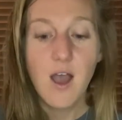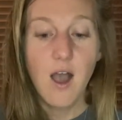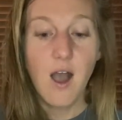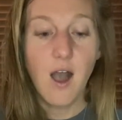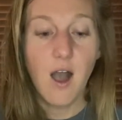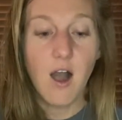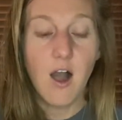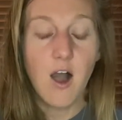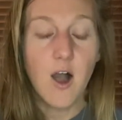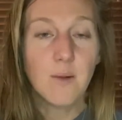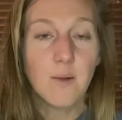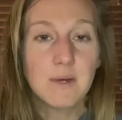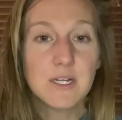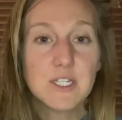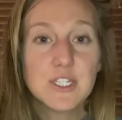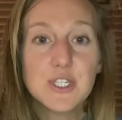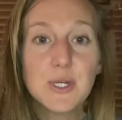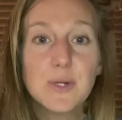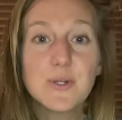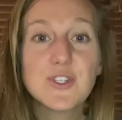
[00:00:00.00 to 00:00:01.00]

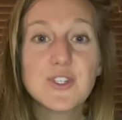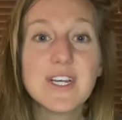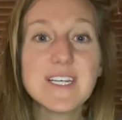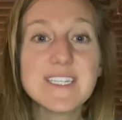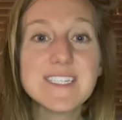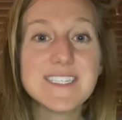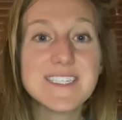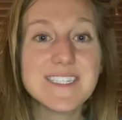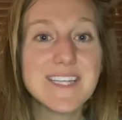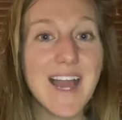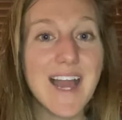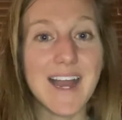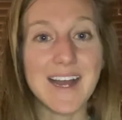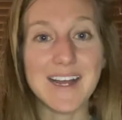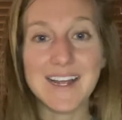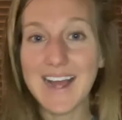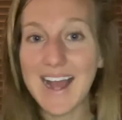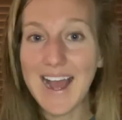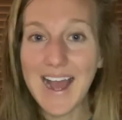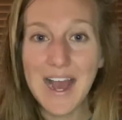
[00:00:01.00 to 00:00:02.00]
So just
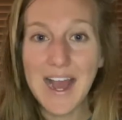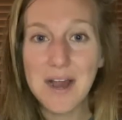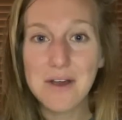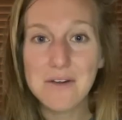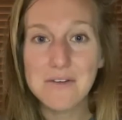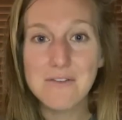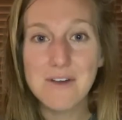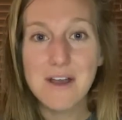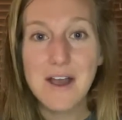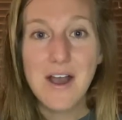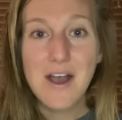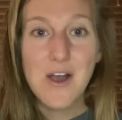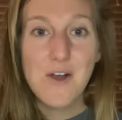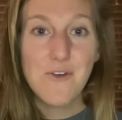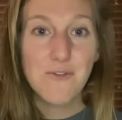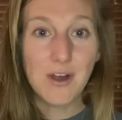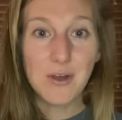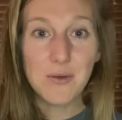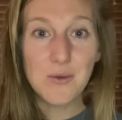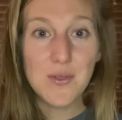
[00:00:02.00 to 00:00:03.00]
have
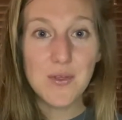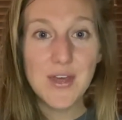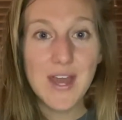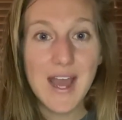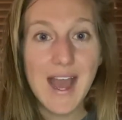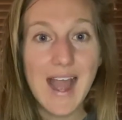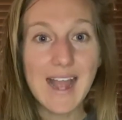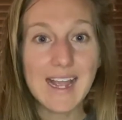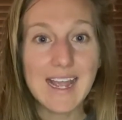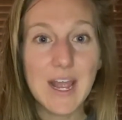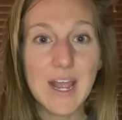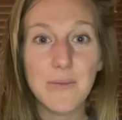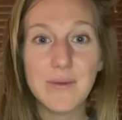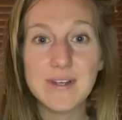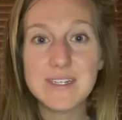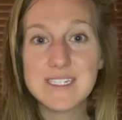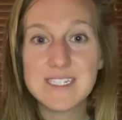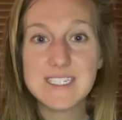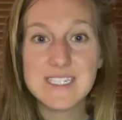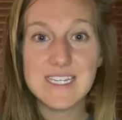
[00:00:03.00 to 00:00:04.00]
fun with it. I can't wait
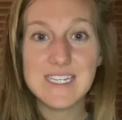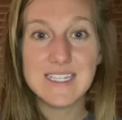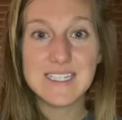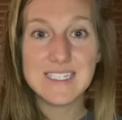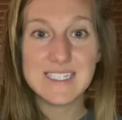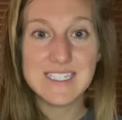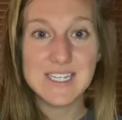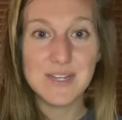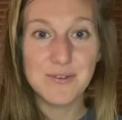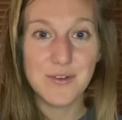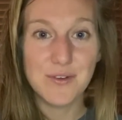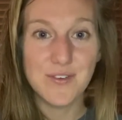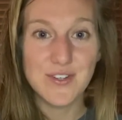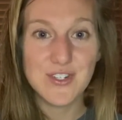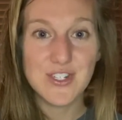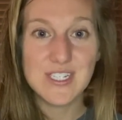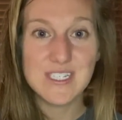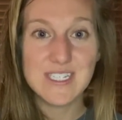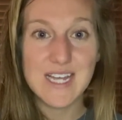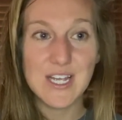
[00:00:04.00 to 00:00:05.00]
to see the scene
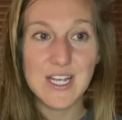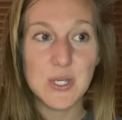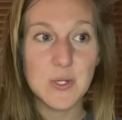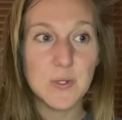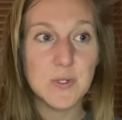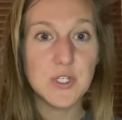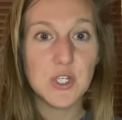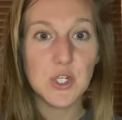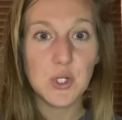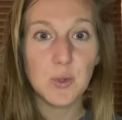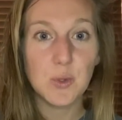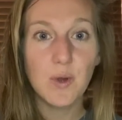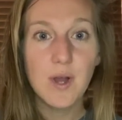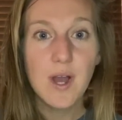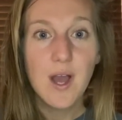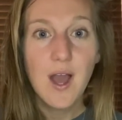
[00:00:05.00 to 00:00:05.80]
revisions that you do.